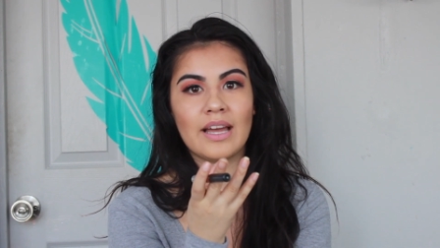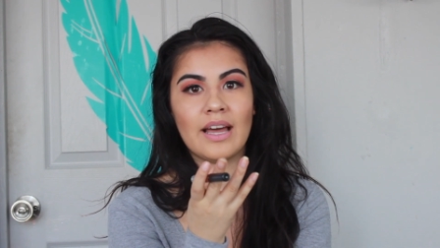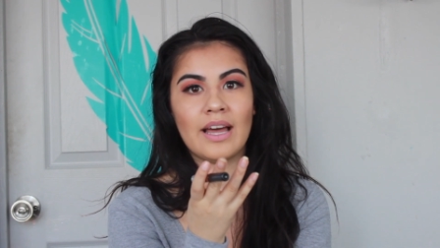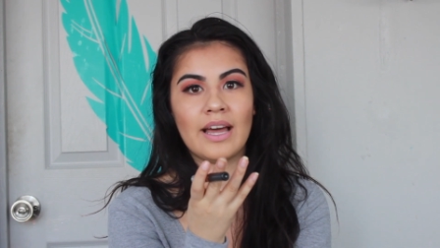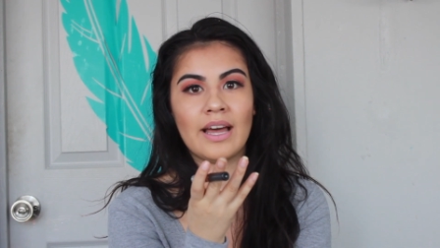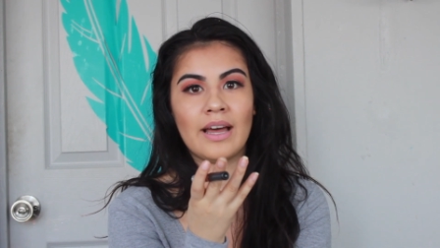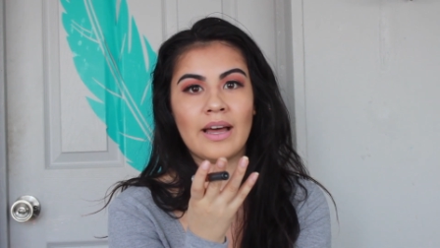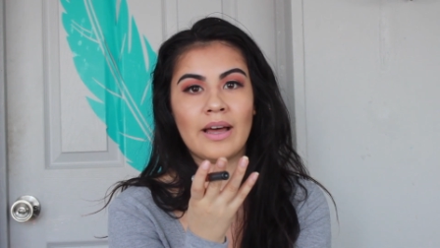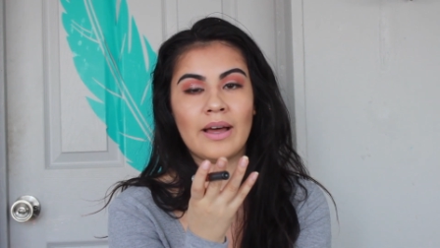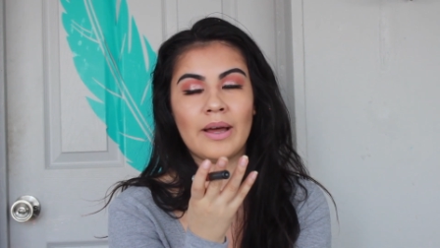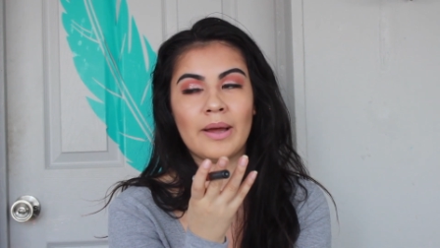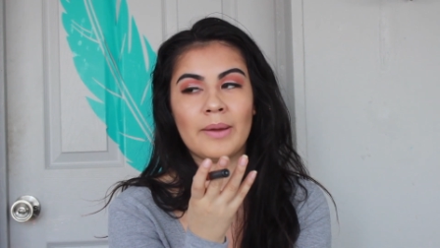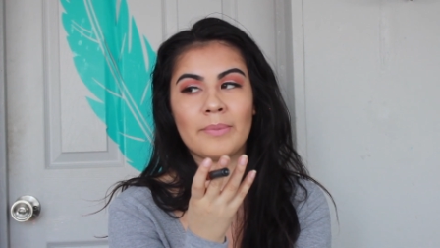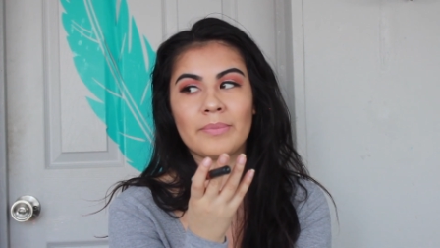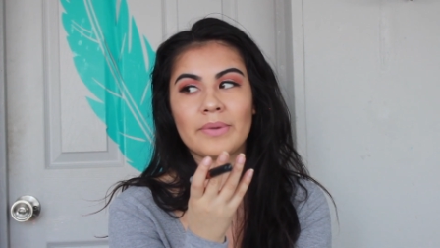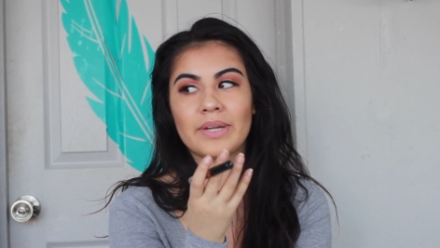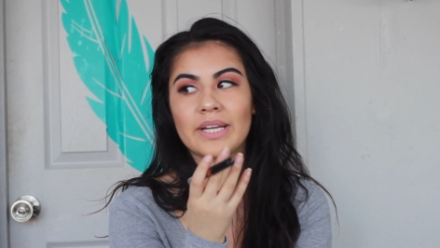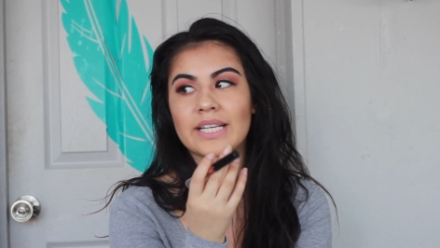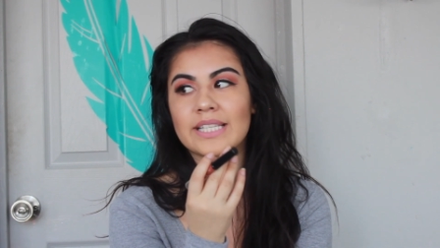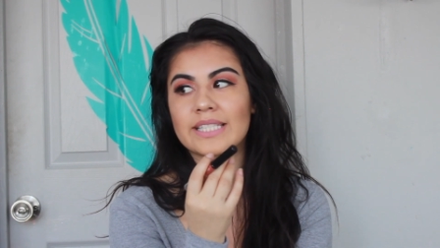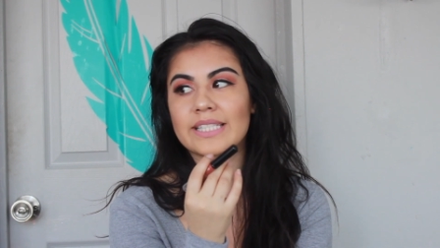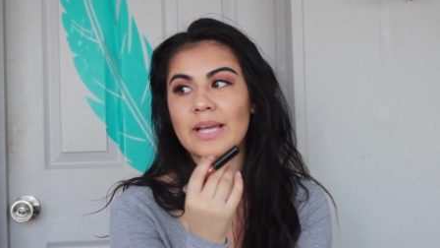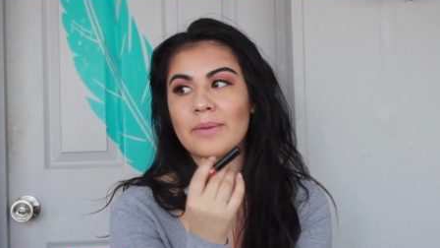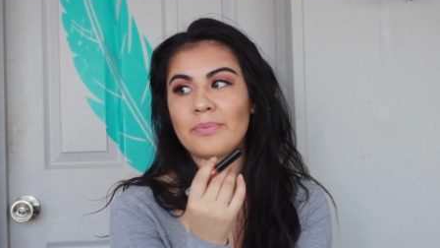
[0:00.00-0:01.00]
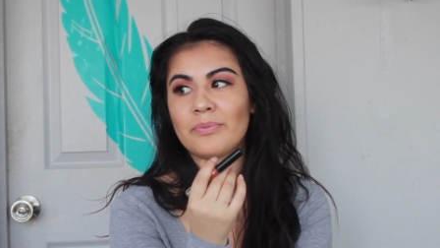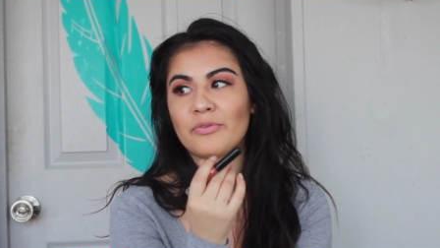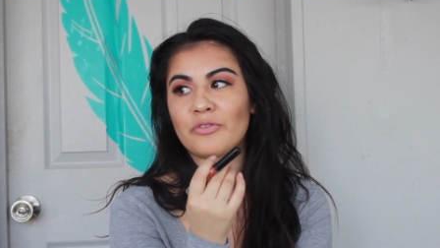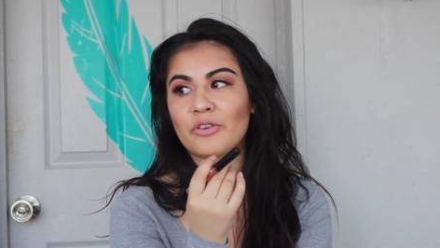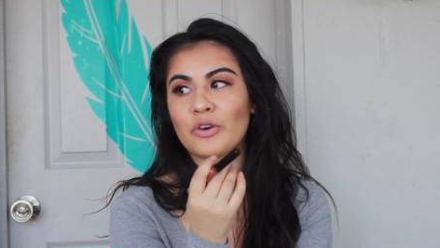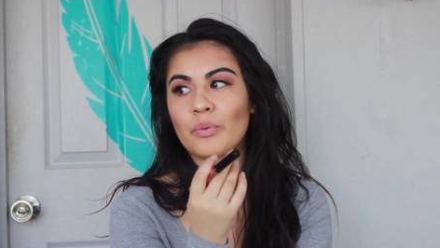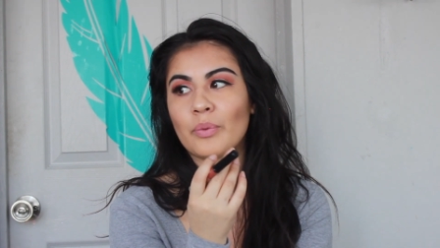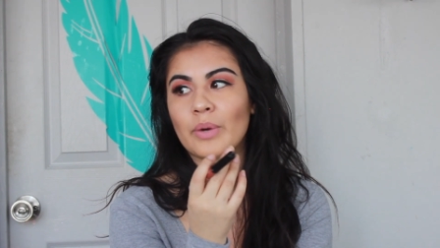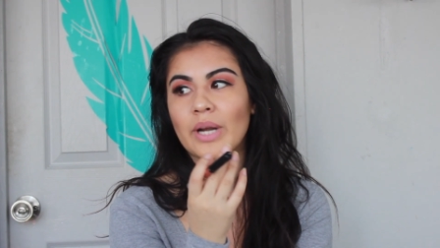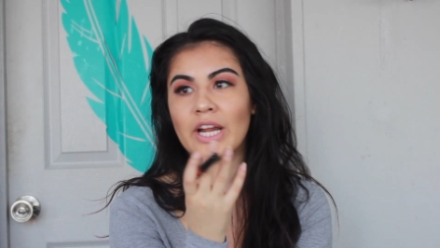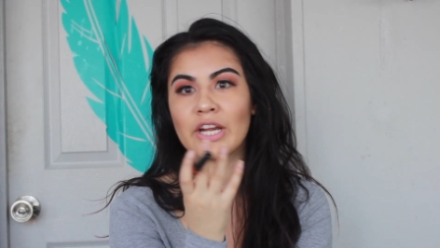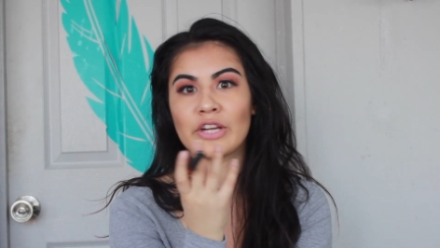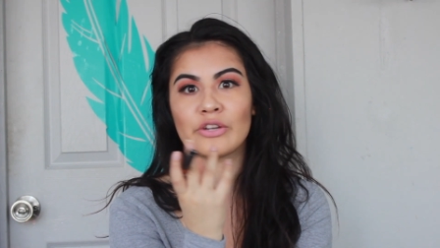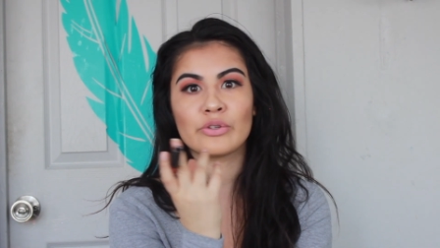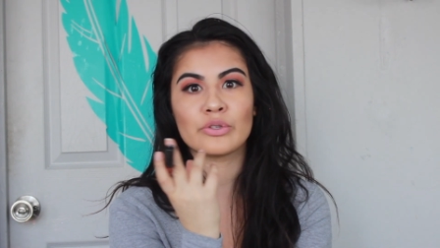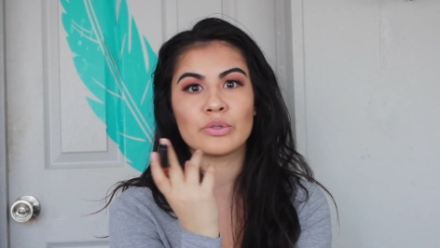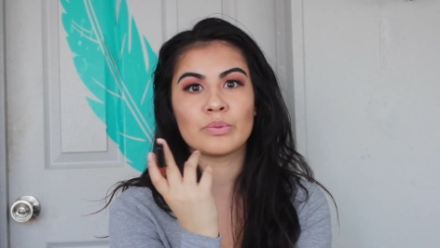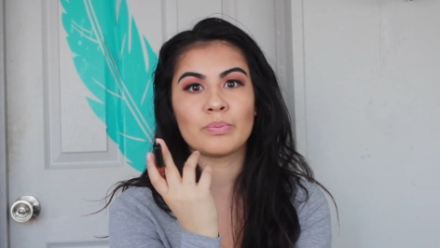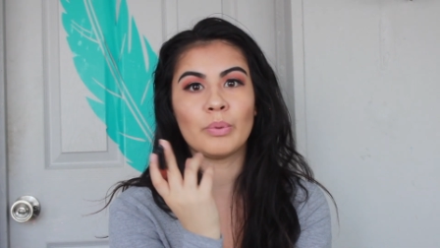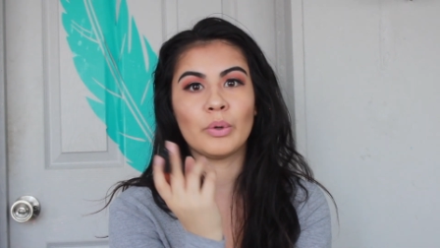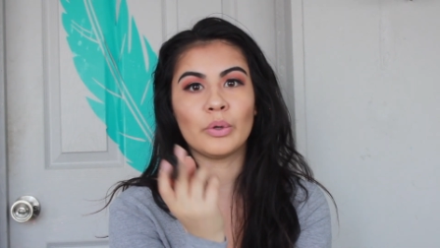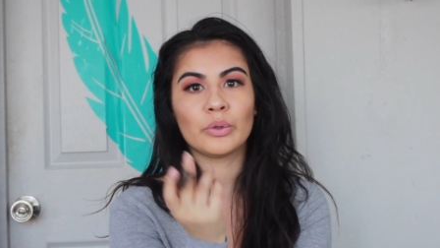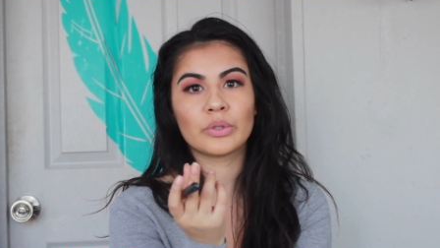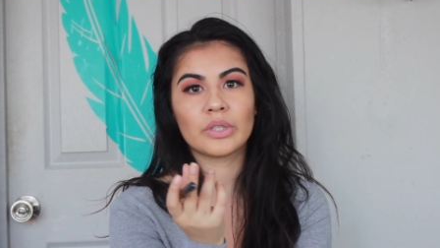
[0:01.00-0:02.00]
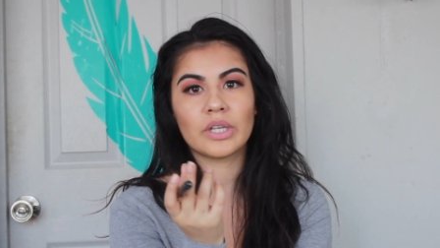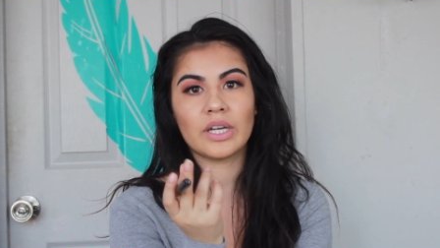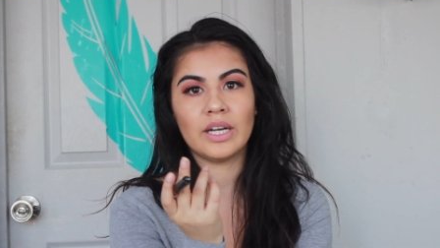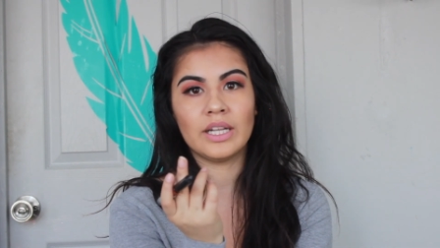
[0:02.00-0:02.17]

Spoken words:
except for when I use bold